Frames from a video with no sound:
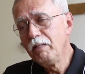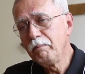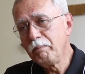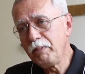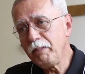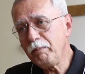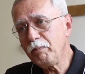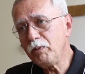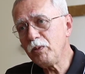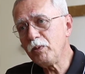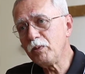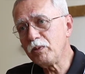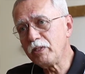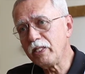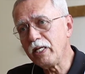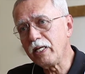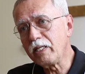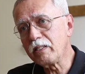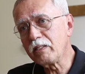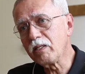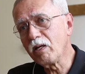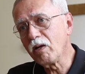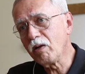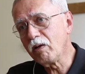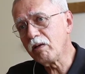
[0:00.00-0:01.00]
people who
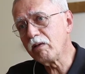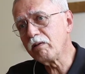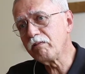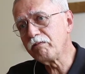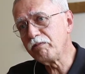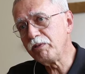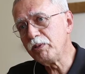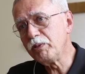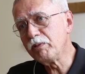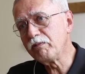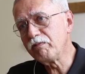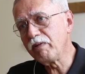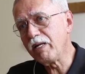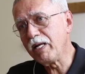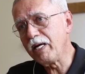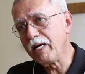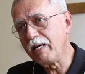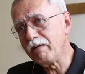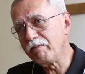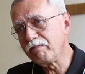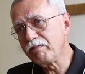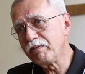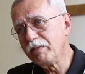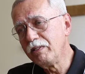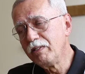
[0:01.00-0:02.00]
take the long view of
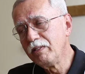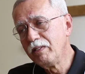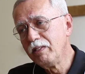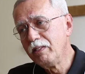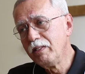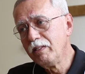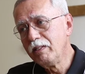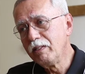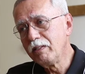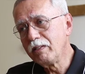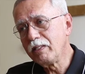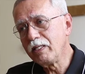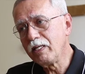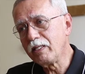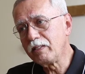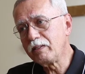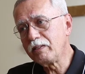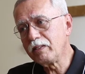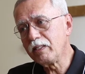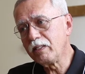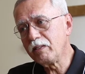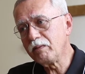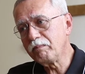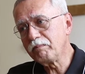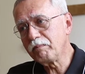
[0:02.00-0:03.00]
life,
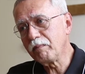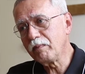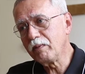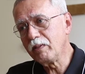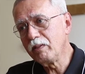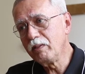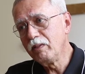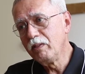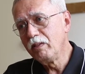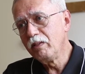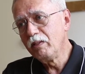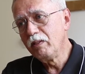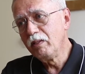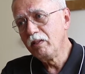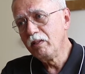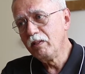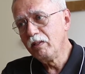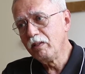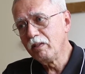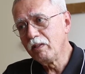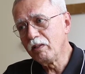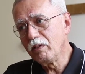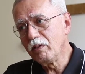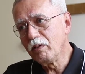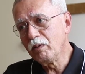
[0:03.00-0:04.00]
that
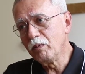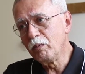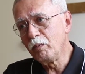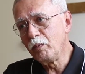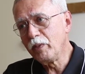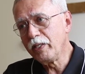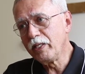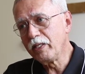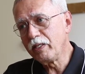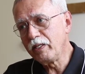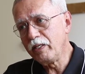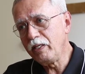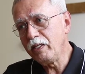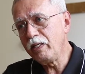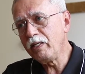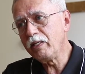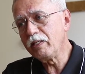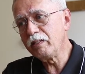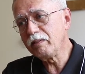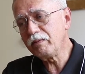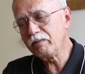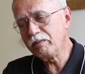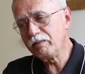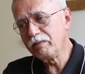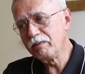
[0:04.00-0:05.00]
we're
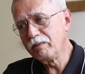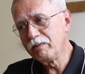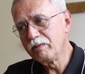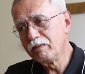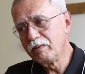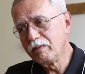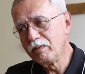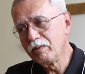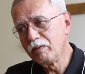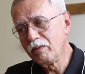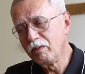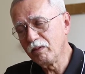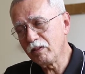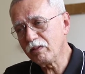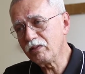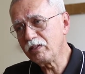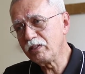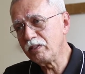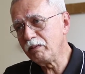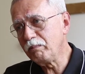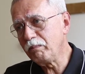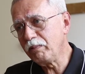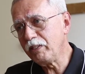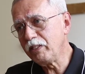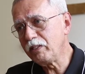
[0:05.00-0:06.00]
here not
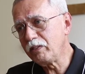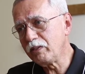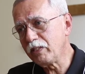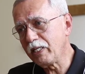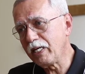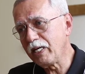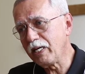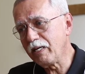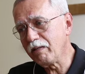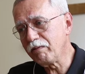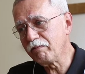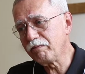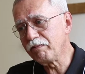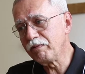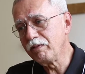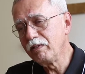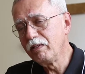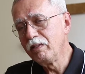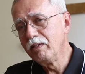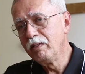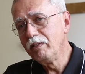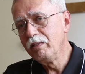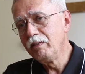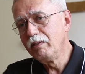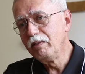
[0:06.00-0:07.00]
simply to have
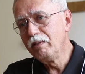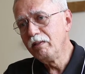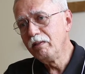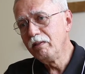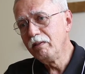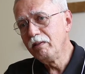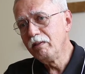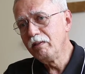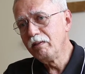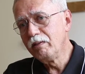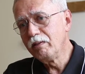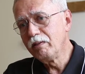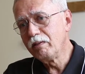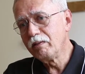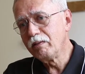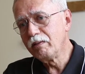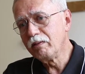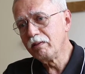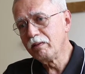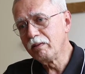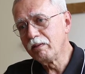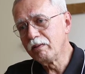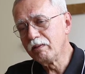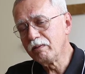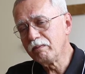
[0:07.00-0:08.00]

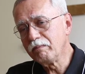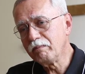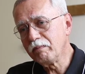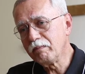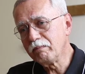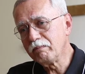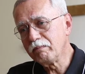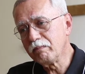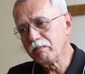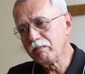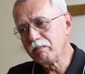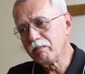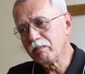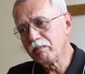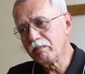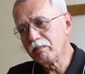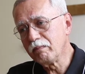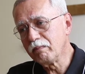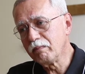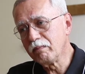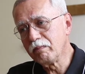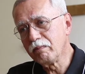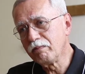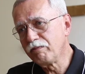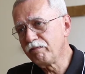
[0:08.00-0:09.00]

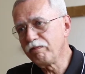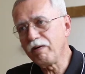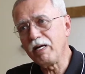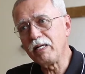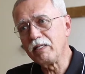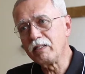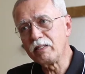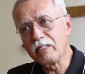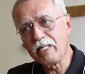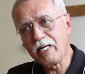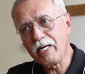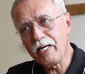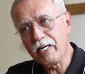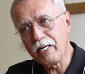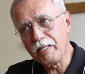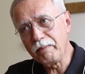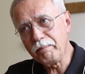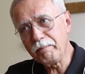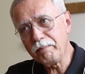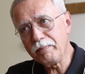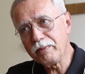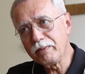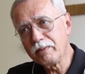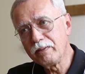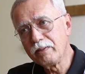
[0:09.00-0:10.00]
fun
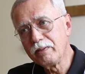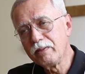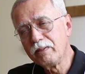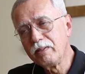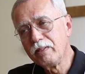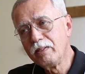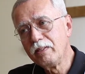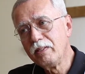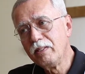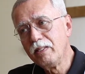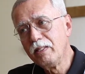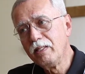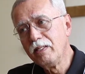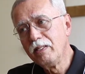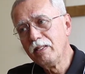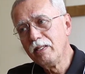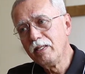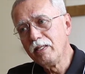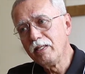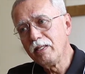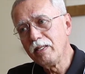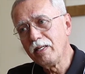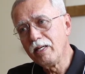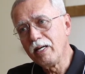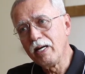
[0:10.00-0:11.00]
time
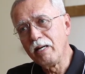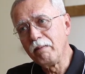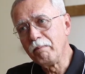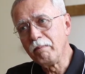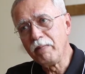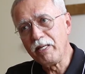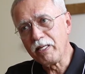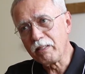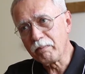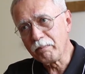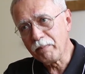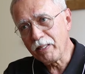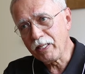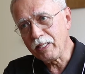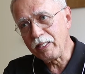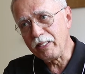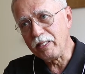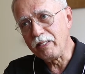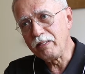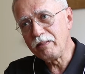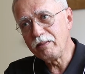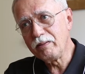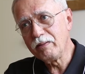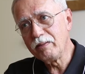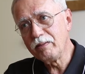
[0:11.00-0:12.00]
and make
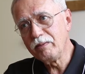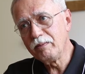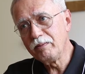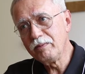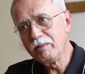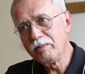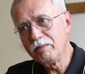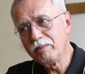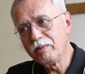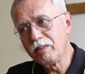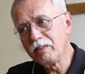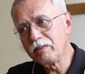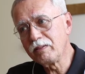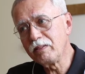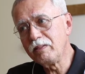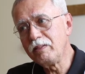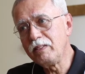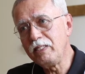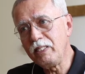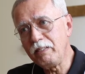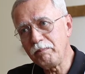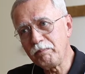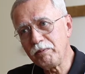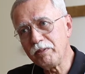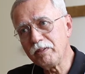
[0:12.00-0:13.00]
money. There's a
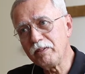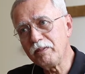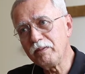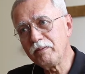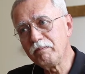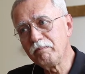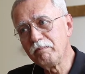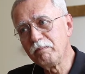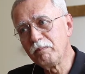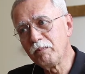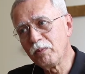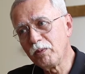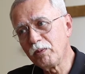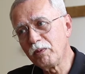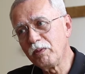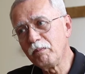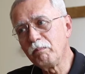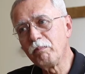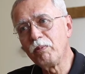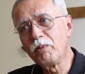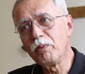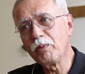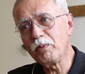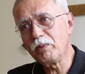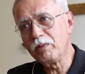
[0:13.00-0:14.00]
deeper, more
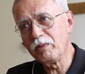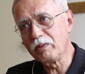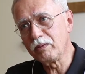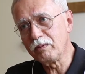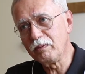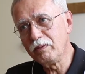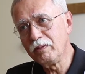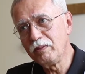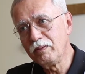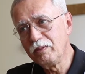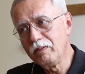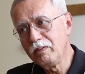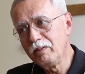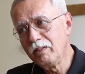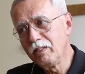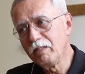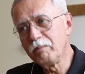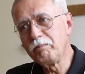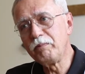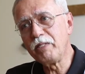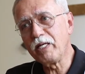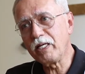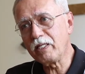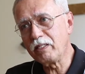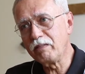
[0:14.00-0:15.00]
important
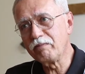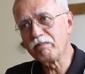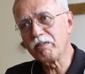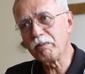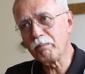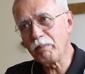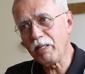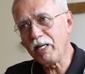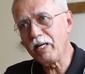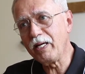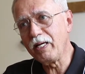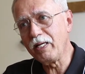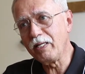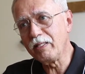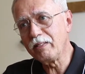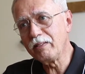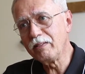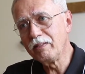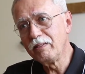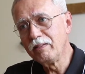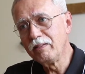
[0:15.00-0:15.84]
objective at play.